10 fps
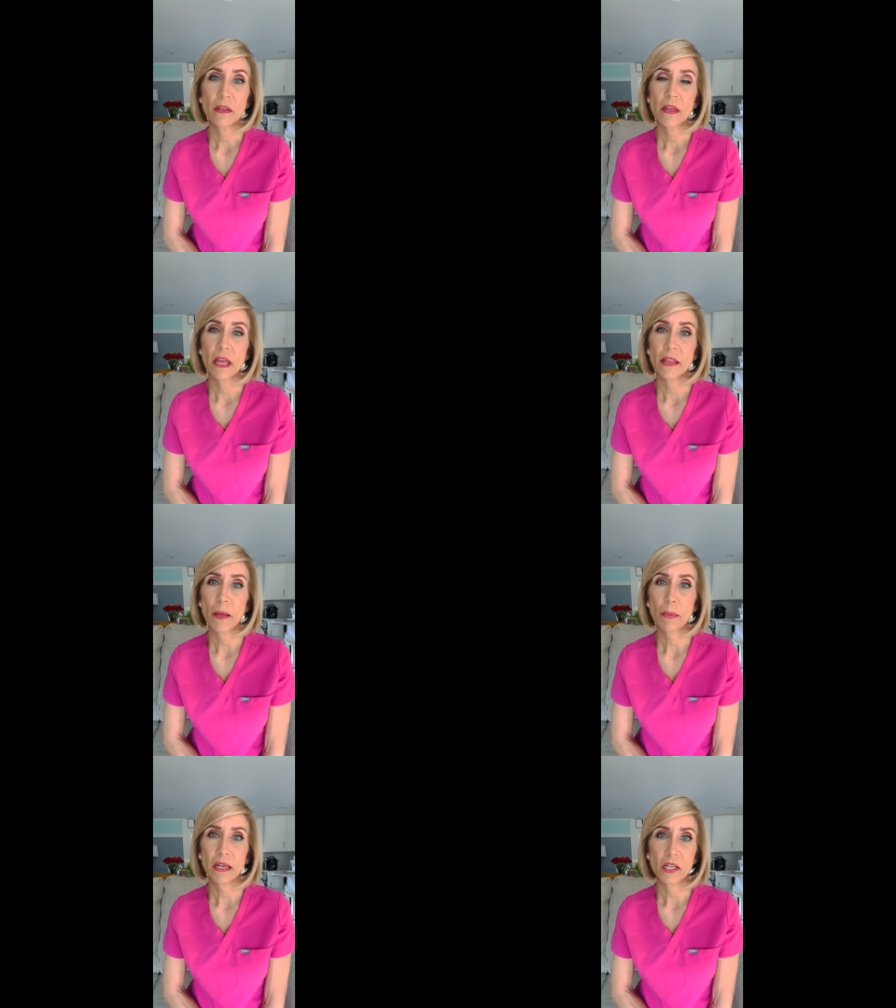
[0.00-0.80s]
And
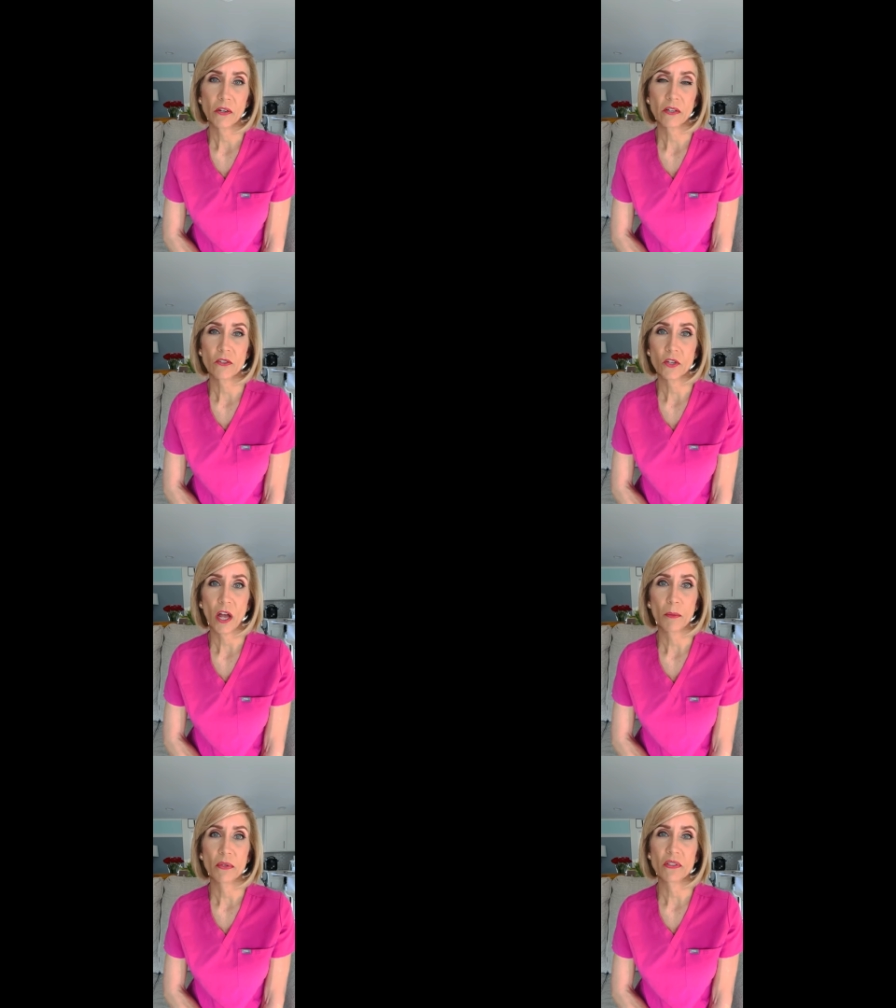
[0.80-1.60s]
that bacteria's
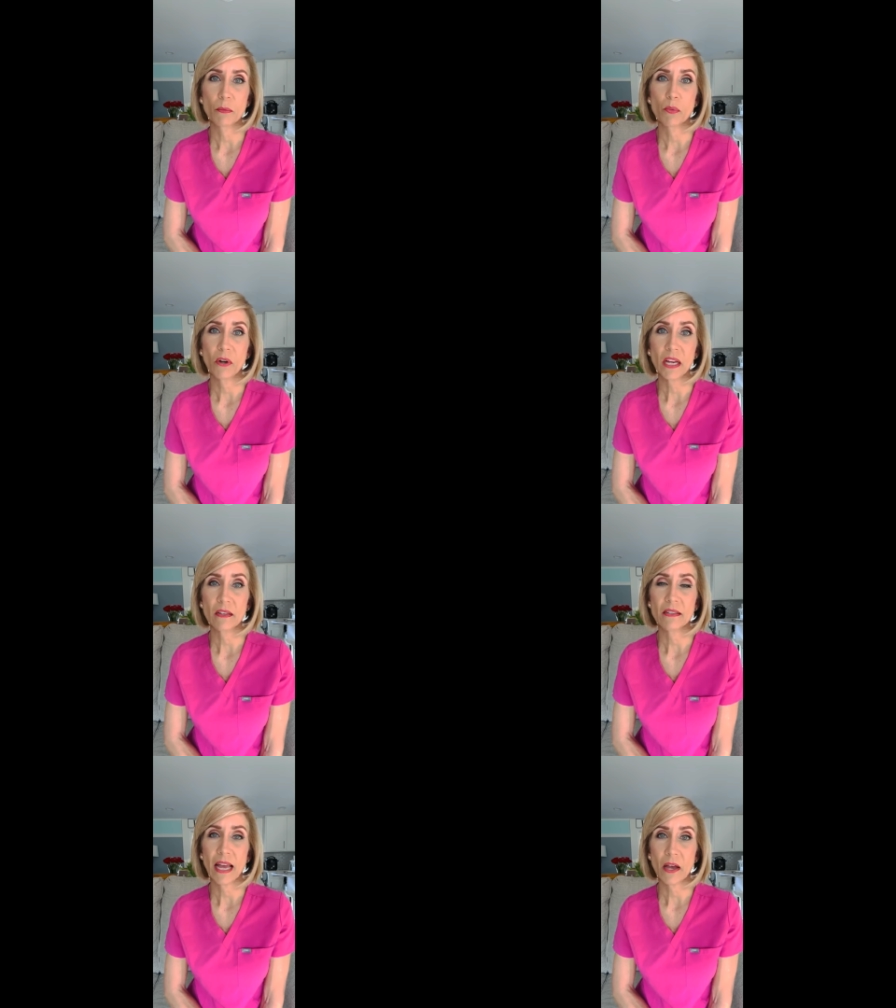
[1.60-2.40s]
job is to break
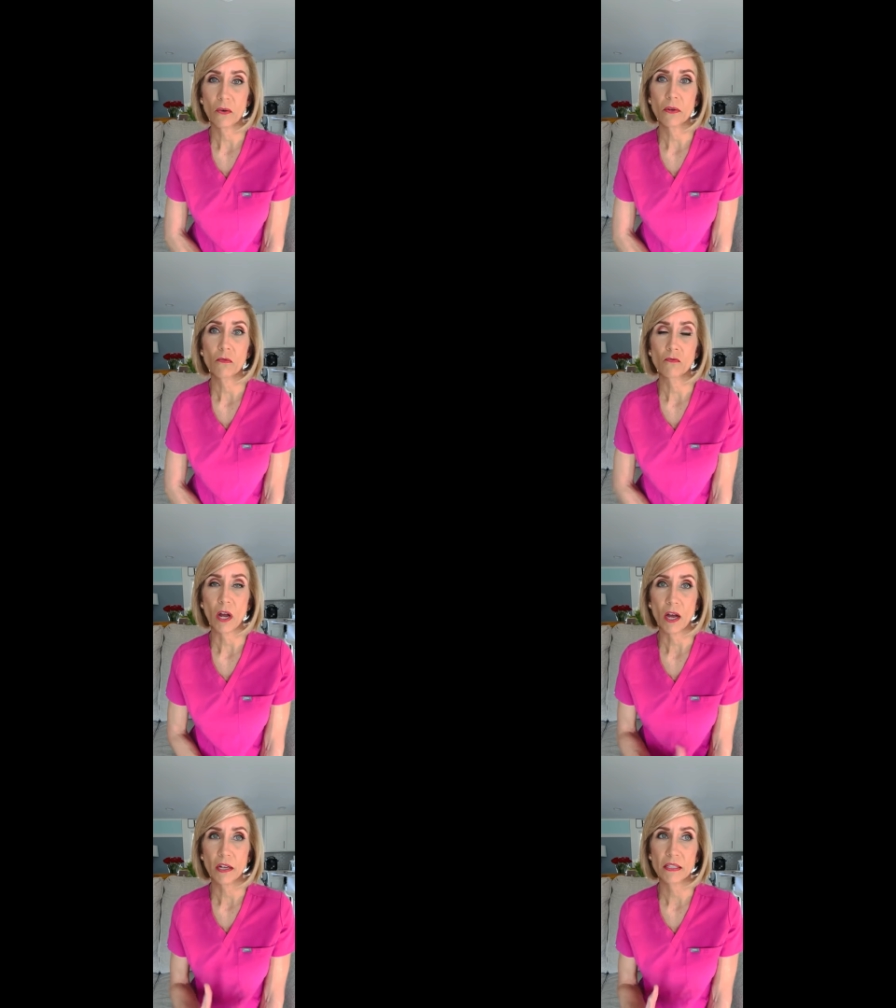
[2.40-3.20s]
down
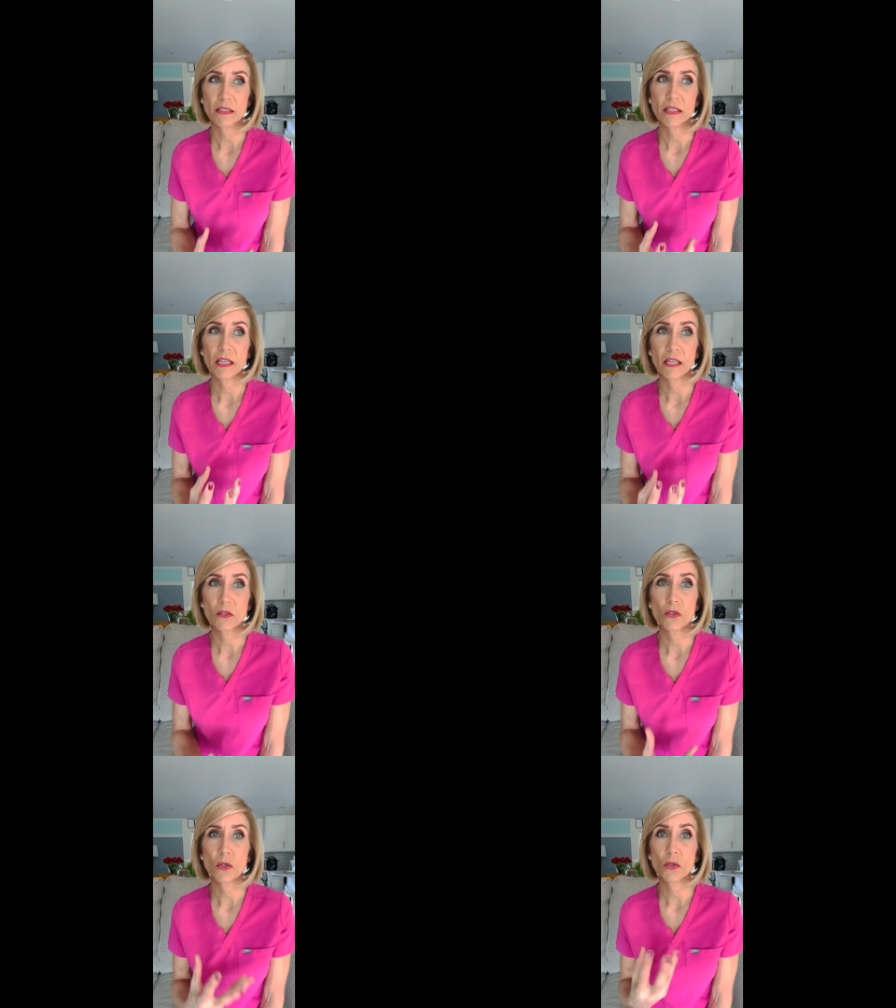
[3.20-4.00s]
rocks
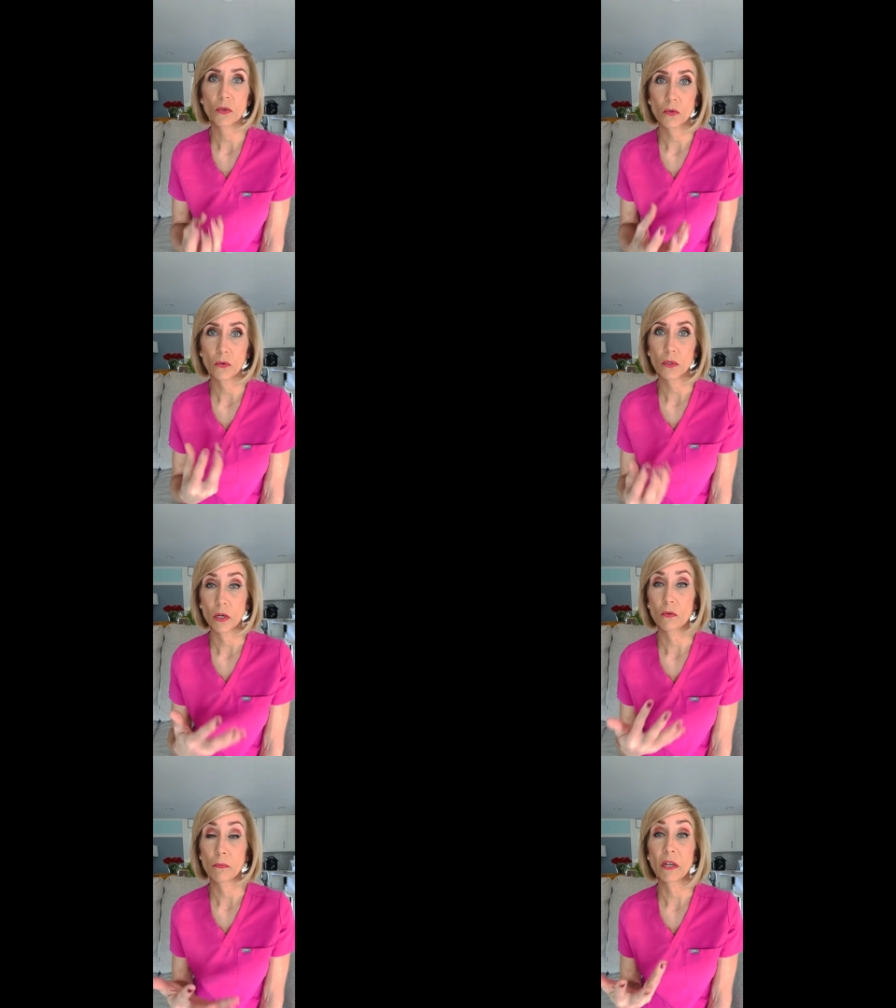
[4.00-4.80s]
into, you
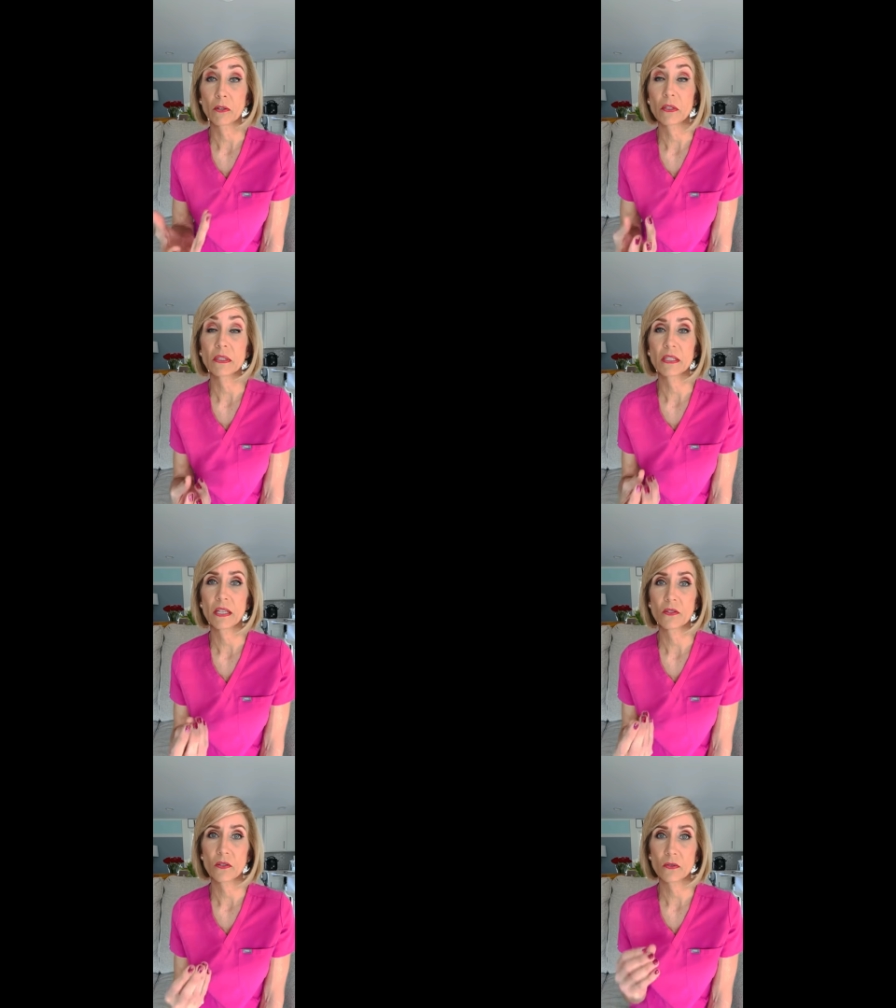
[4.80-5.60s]
know, minerals,
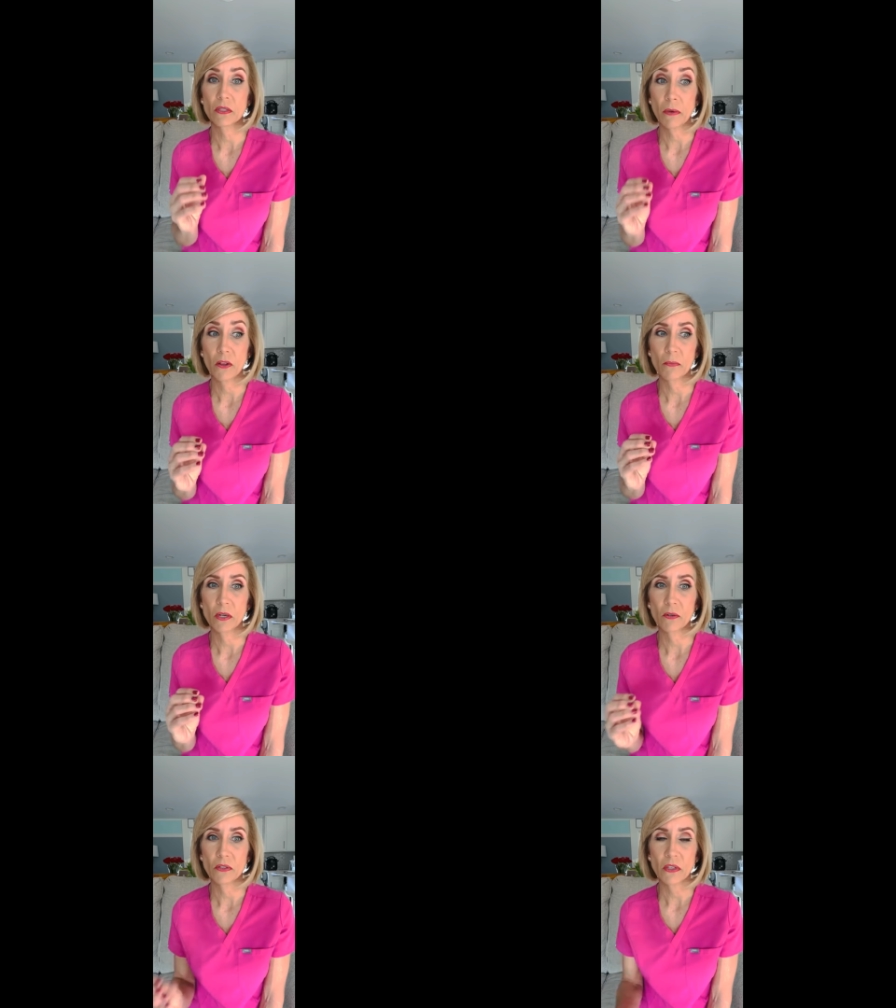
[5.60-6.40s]
into smaller
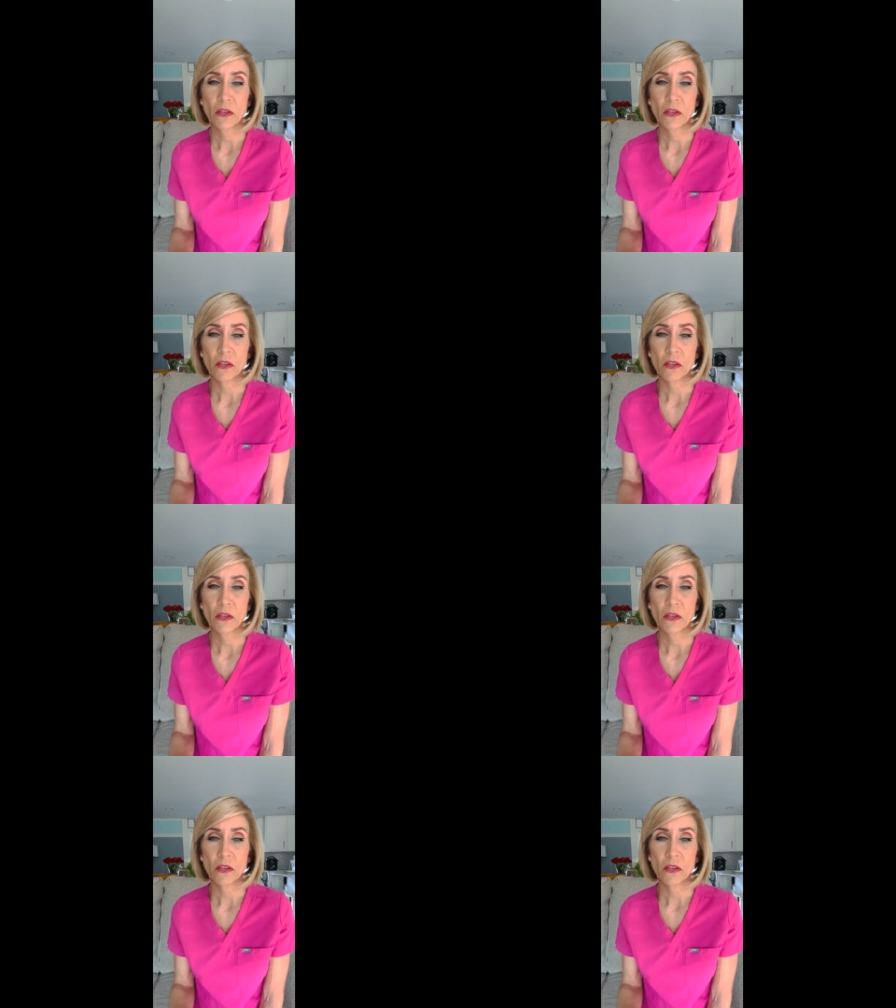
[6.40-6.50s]
minerals,